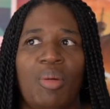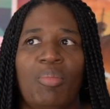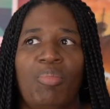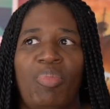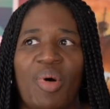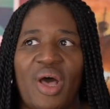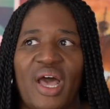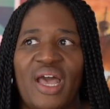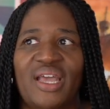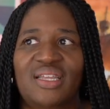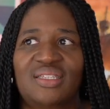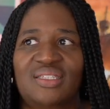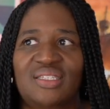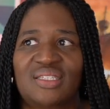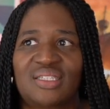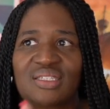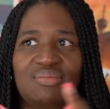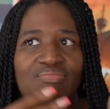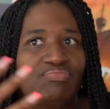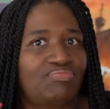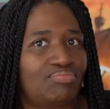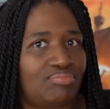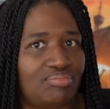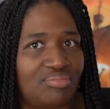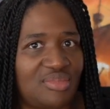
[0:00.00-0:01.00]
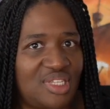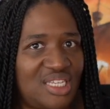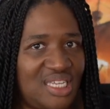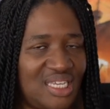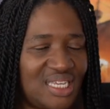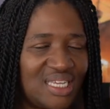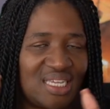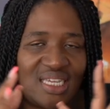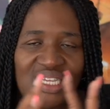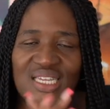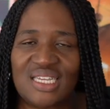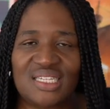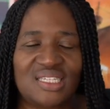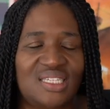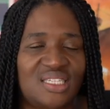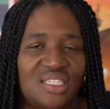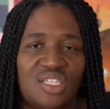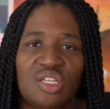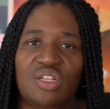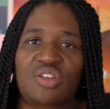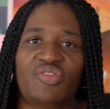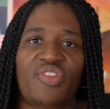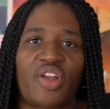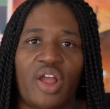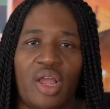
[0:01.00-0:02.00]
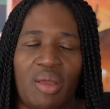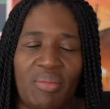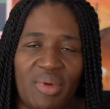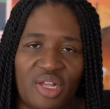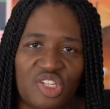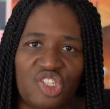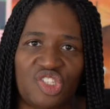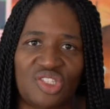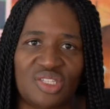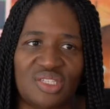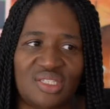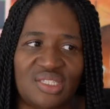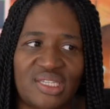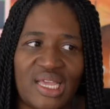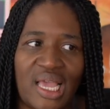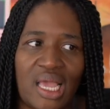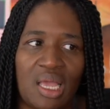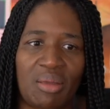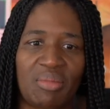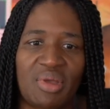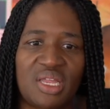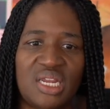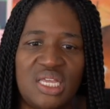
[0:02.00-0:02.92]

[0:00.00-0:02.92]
But he is still very much the same.